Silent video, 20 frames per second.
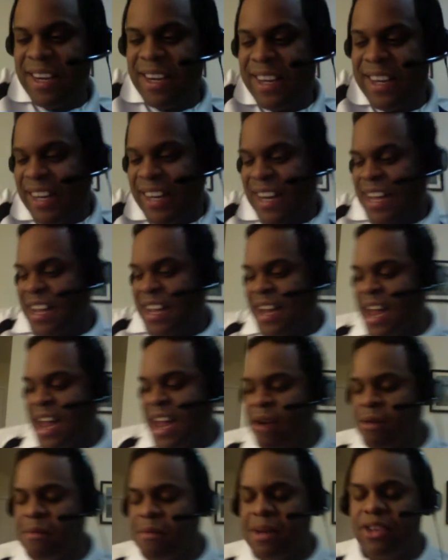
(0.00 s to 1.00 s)

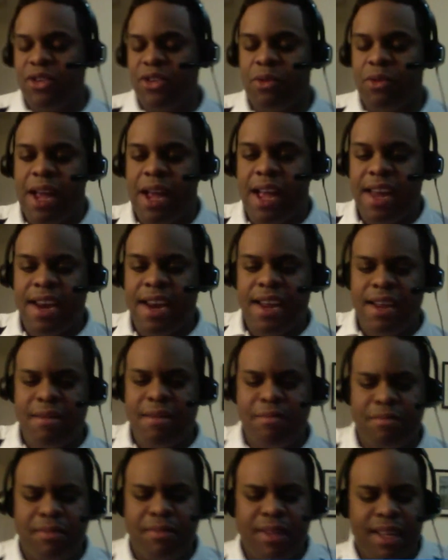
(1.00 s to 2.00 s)
like Aaron
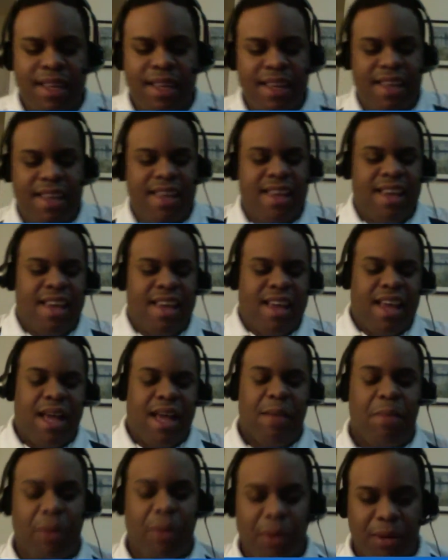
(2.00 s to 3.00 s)
mentioned, we had a
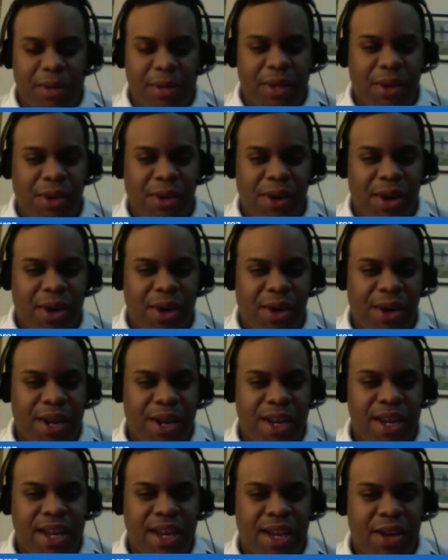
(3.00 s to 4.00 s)
poll
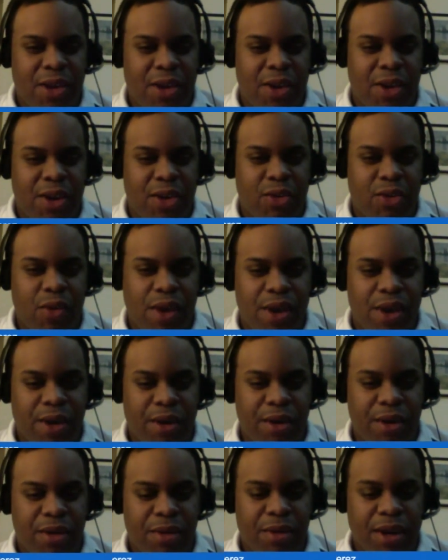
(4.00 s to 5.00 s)
on
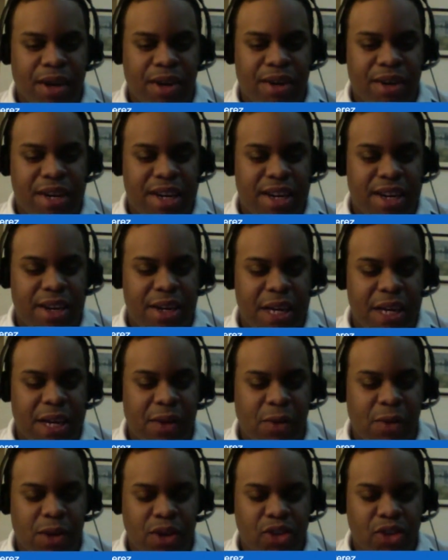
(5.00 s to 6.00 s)
our Twitter
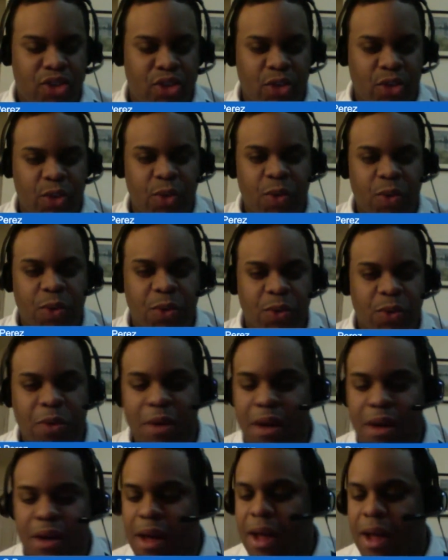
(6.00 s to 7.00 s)
regarding which
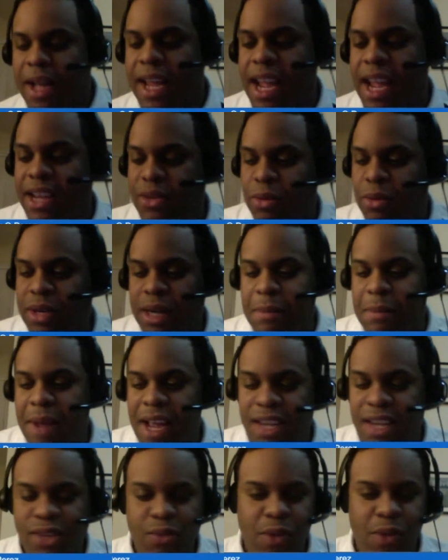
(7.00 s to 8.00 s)
two
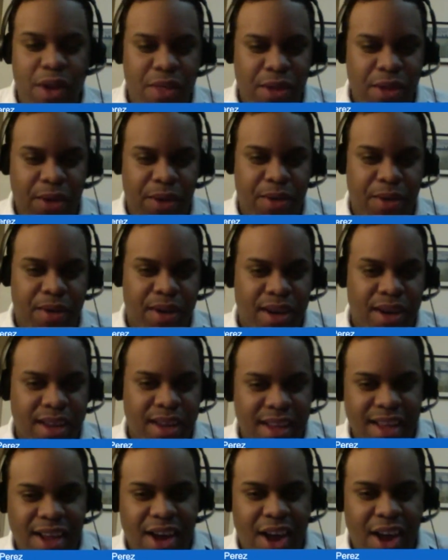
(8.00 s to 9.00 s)
kids were the best,
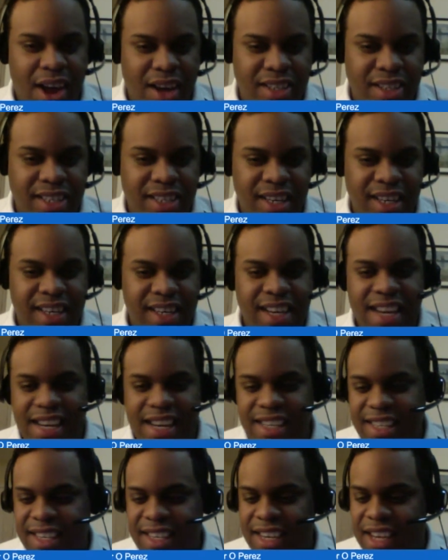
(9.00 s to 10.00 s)
whether
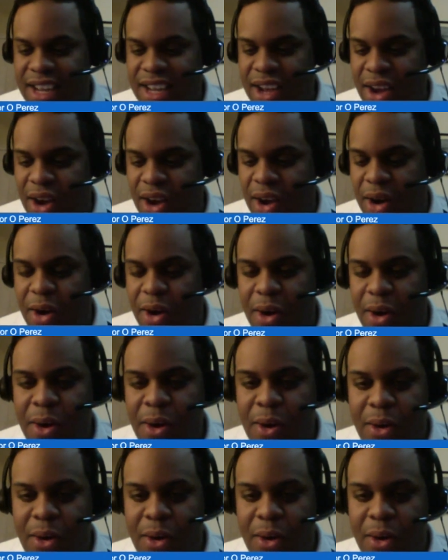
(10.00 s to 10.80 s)
Austin Elite